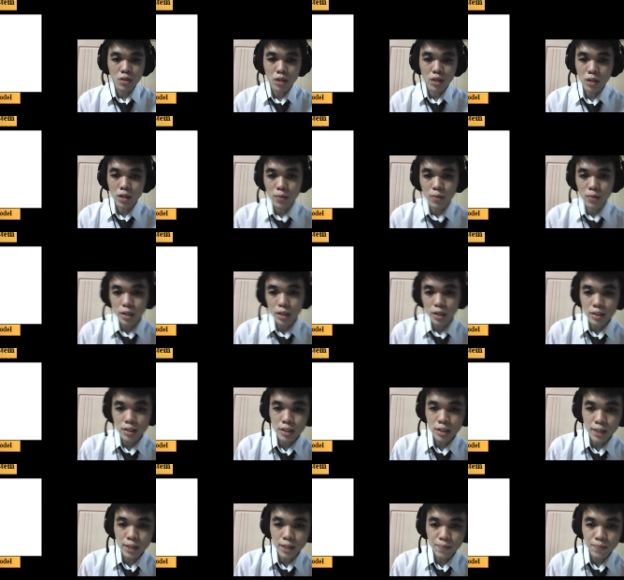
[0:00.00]
We can
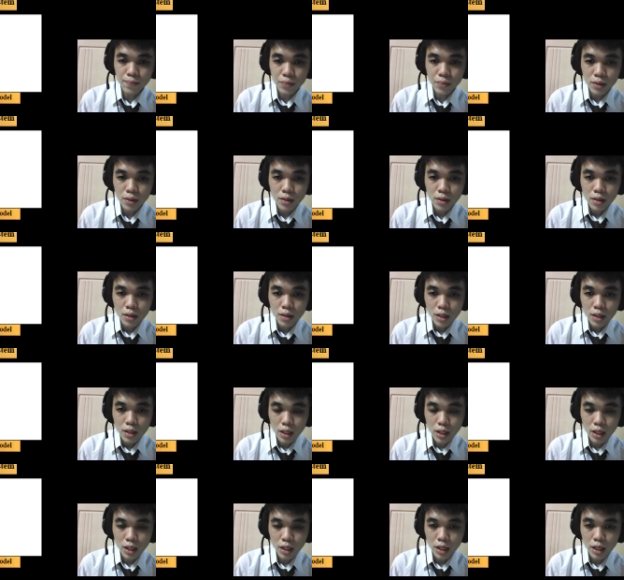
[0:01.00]
see that
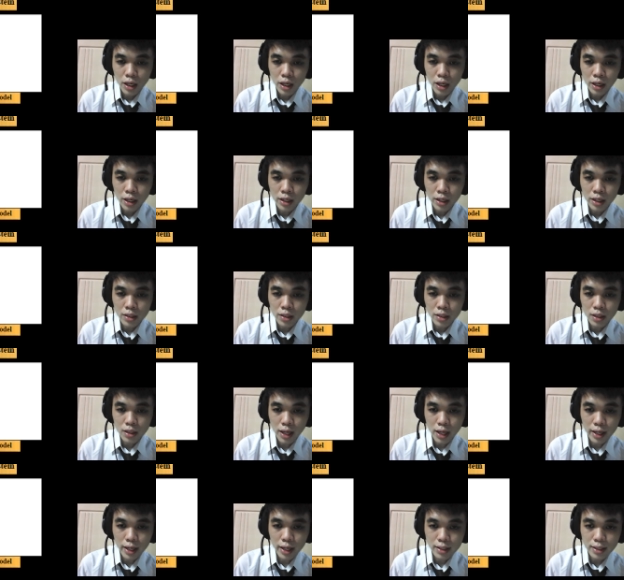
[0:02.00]
here is the
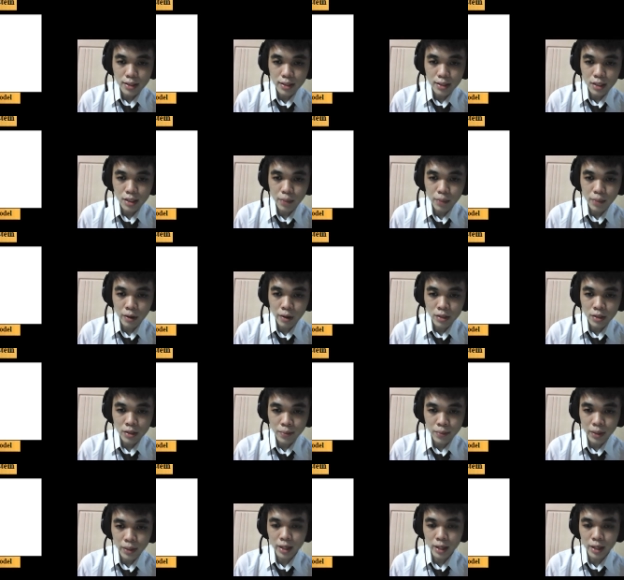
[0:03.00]
IR sensor, power
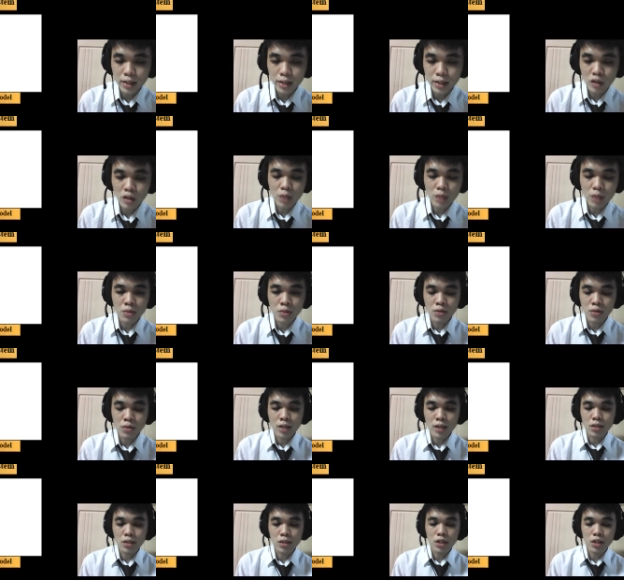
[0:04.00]
supply, not MCU
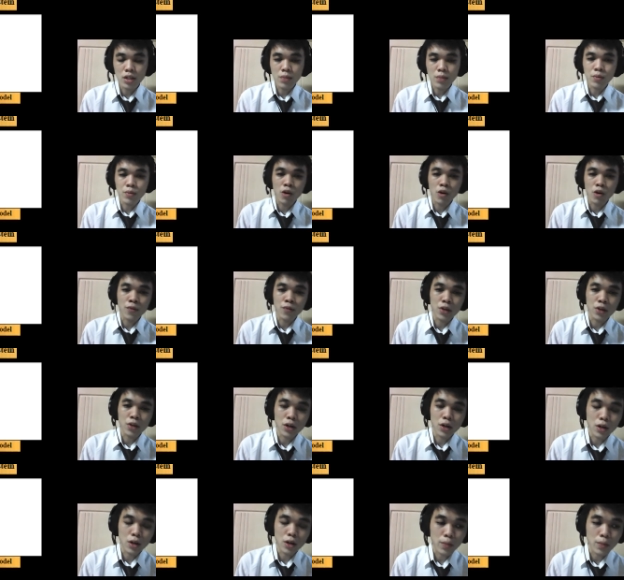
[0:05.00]
as the input of
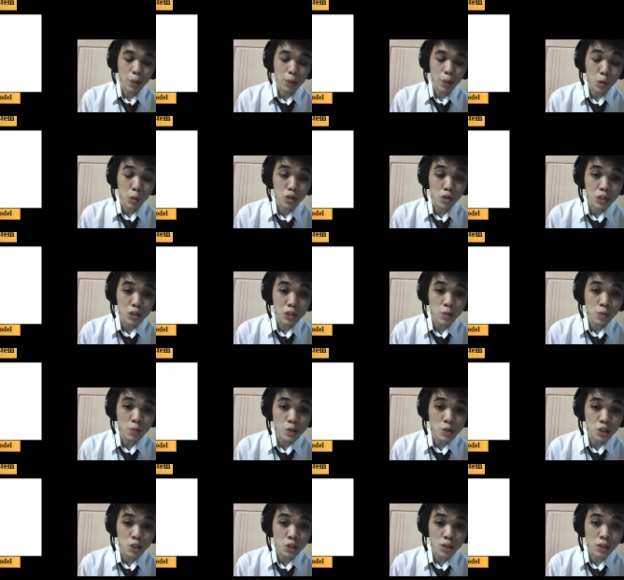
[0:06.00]
the microcontroller,
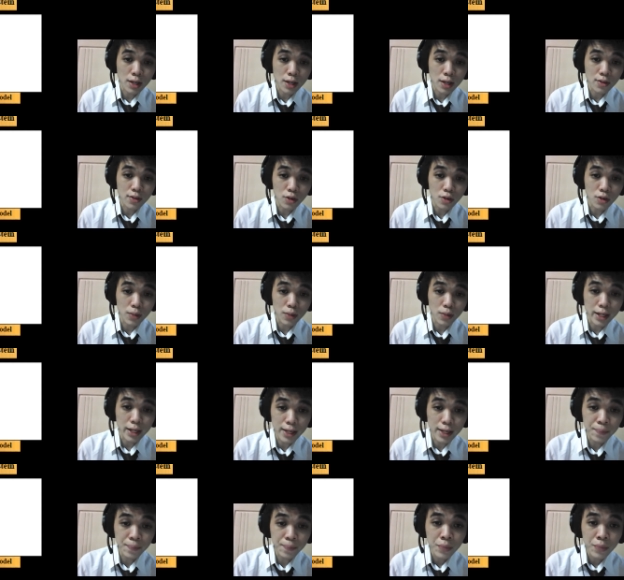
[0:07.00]
which is Arduino Mega,